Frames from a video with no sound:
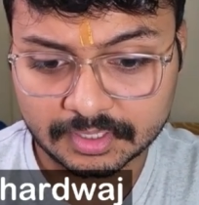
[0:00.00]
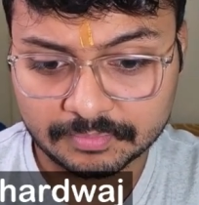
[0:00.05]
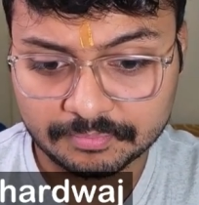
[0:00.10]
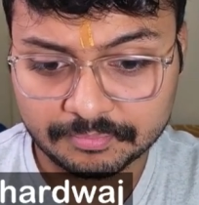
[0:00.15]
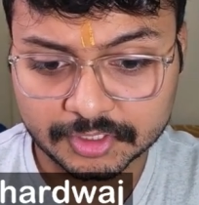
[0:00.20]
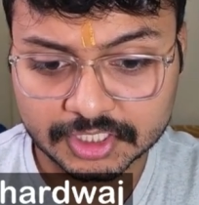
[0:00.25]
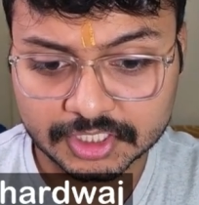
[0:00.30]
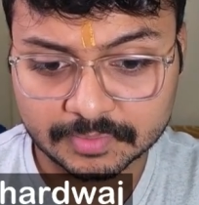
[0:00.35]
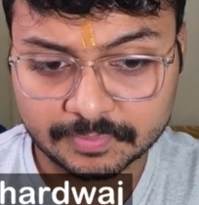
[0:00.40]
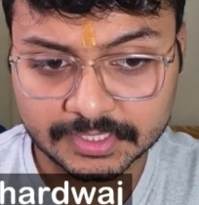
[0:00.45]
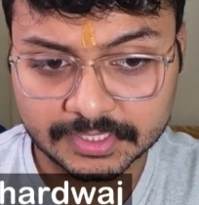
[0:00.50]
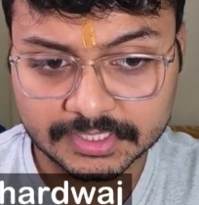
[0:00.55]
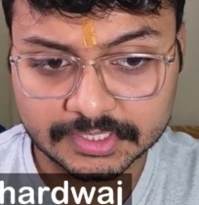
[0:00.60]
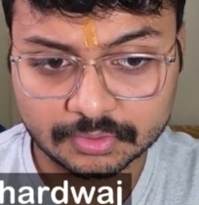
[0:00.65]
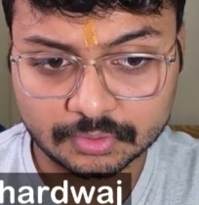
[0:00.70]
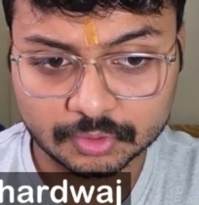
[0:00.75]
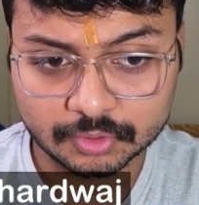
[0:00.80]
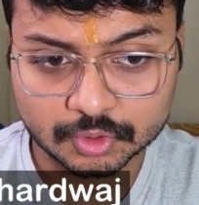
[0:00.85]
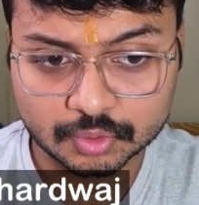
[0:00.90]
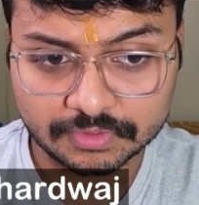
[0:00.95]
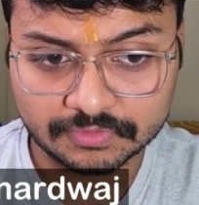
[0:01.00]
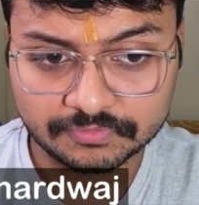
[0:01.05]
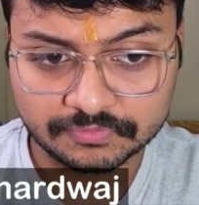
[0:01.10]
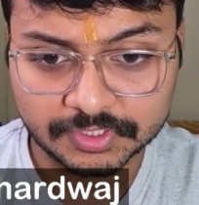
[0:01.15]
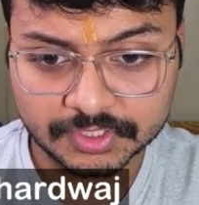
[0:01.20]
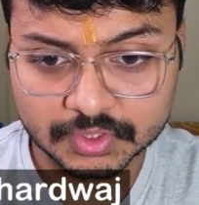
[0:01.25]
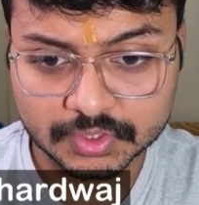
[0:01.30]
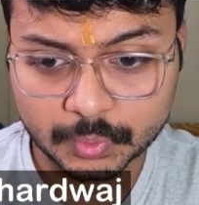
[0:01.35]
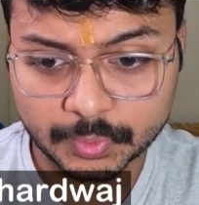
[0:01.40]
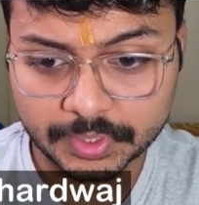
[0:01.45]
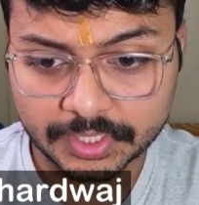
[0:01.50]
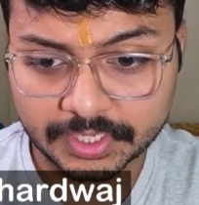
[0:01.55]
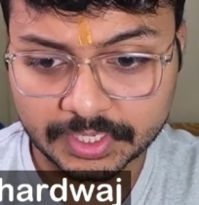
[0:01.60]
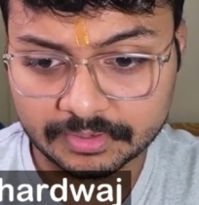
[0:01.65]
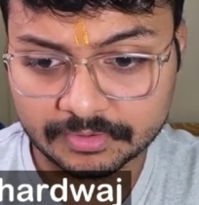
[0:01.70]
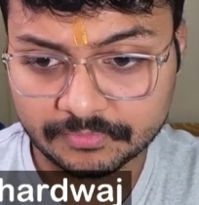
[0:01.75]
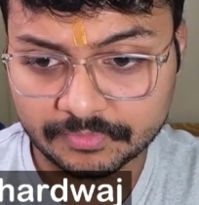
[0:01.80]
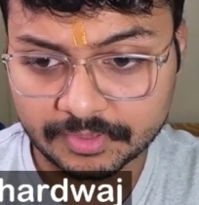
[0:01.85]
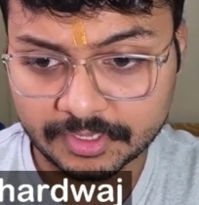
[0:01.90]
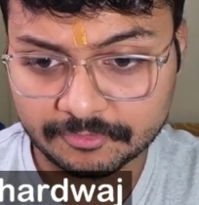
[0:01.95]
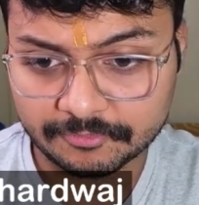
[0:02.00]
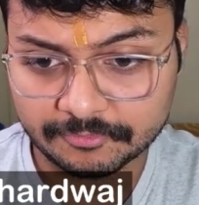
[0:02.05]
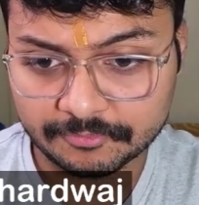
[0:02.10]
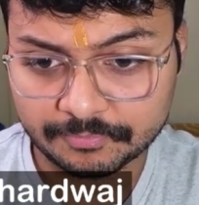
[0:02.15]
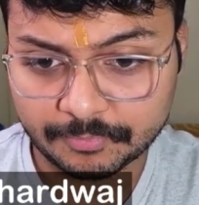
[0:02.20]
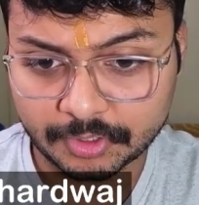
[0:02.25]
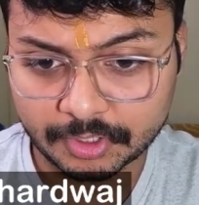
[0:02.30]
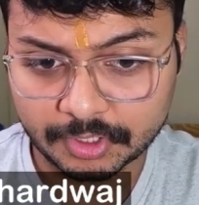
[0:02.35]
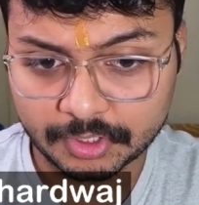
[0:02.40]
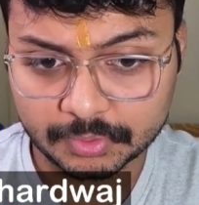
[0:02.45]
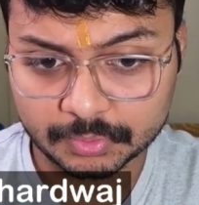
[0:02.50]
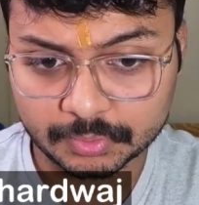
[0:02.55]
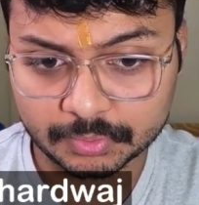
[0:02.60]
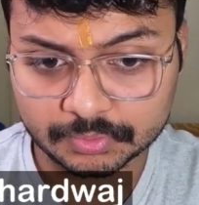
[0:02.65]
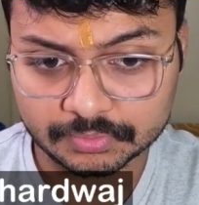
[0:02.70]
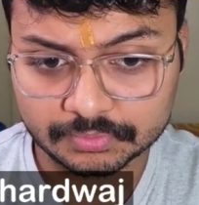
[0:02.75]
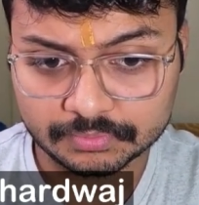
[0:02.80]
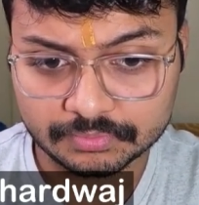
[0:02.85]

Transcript: bishop let's say goes to f3 square, we have pawn to